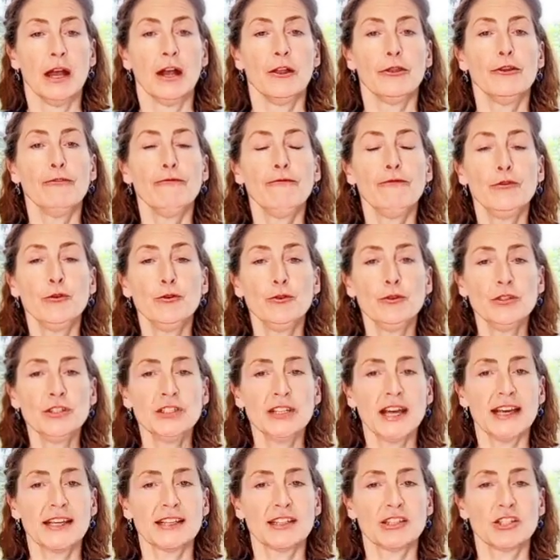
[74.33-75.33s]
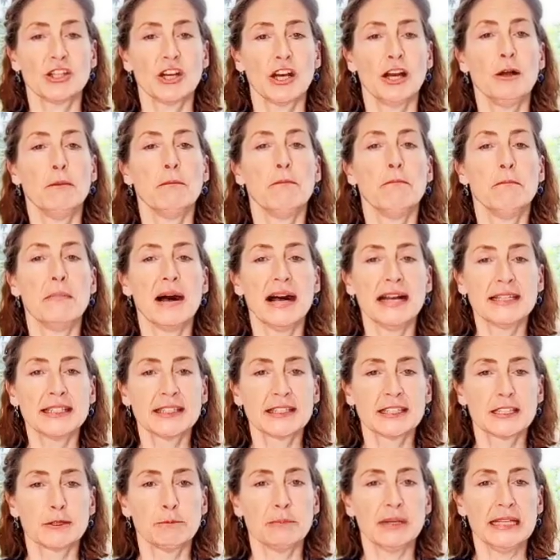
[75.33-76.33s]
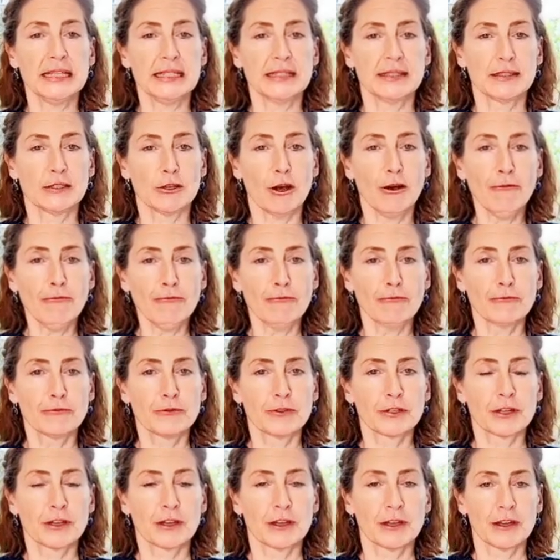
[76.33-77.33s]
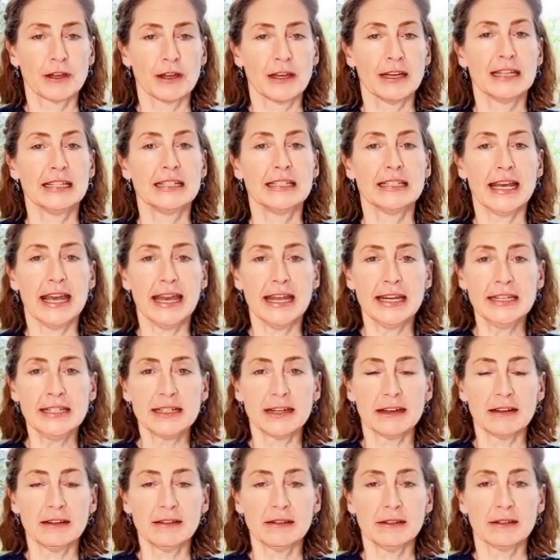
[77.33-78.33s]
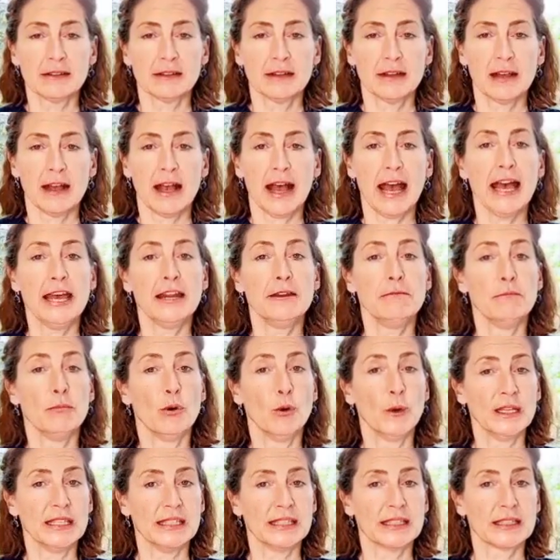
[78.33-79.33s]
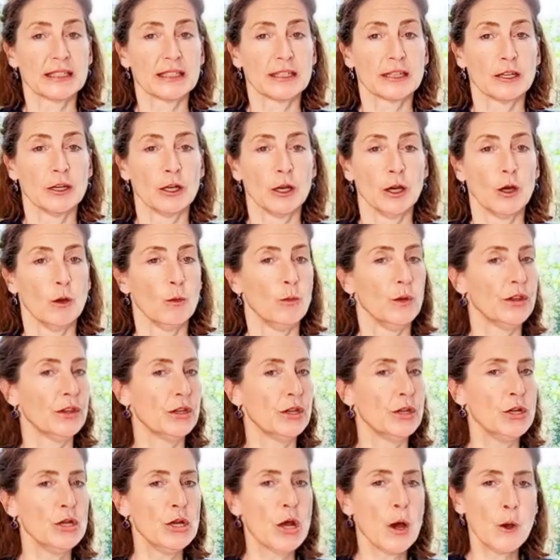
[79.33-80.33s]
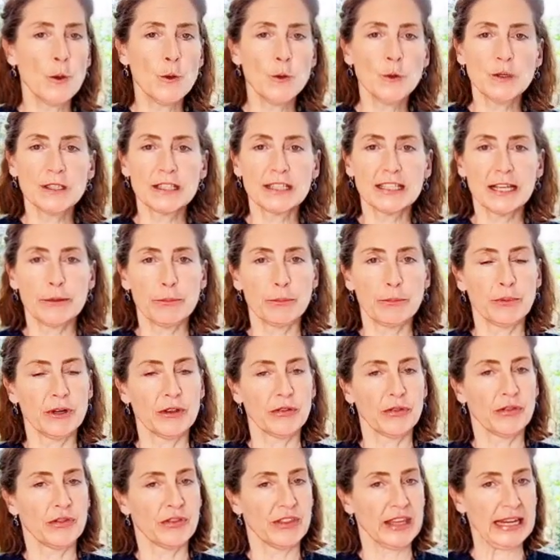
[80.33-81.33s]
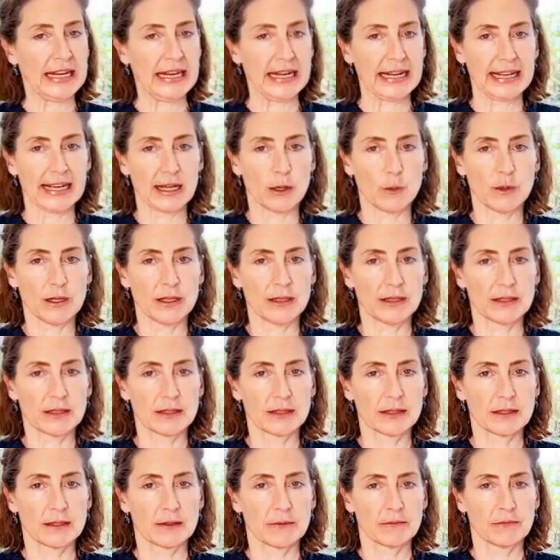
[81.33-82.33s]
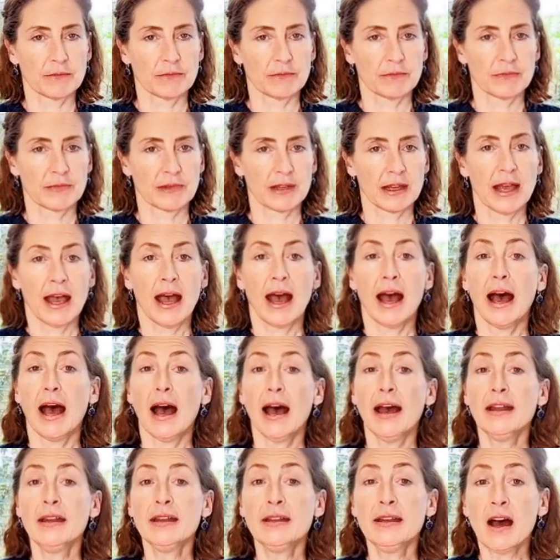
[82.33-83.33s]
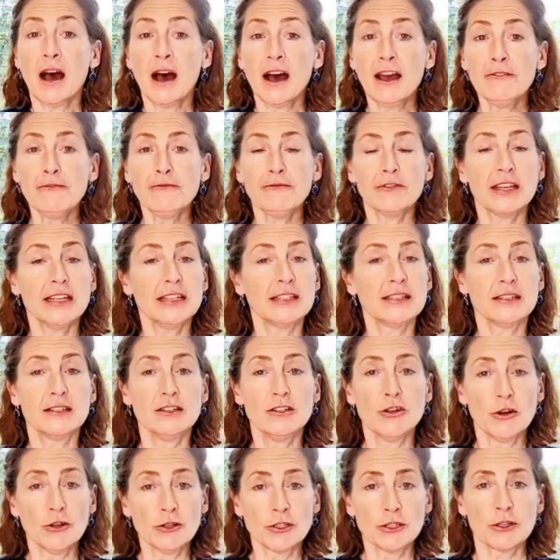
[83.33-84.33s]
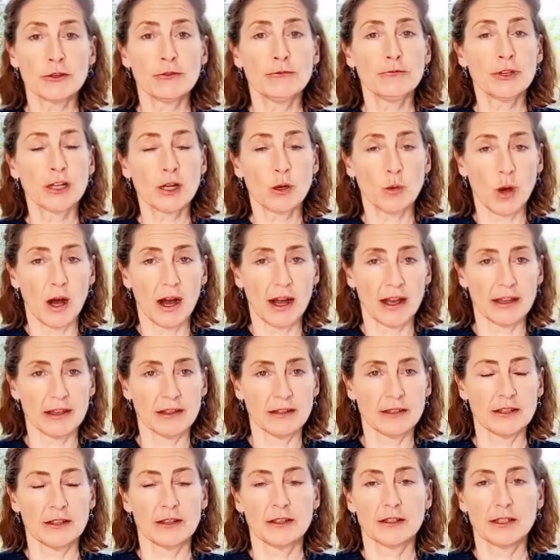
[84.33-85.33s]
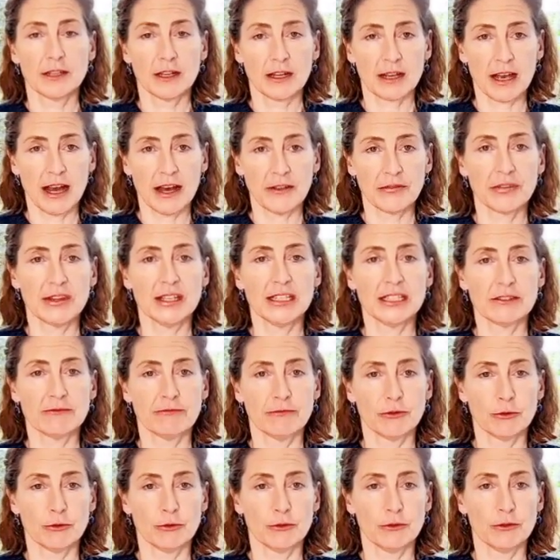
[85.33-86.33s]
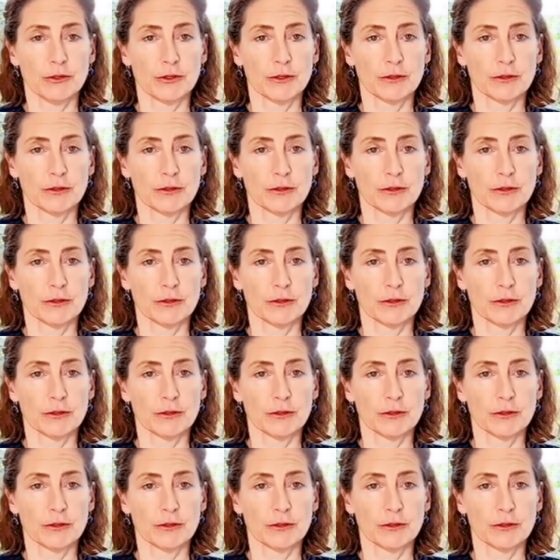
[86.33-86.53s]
The food texture must be soft, tender and moist with no separate thin liquids. A knife is not required to cut this food.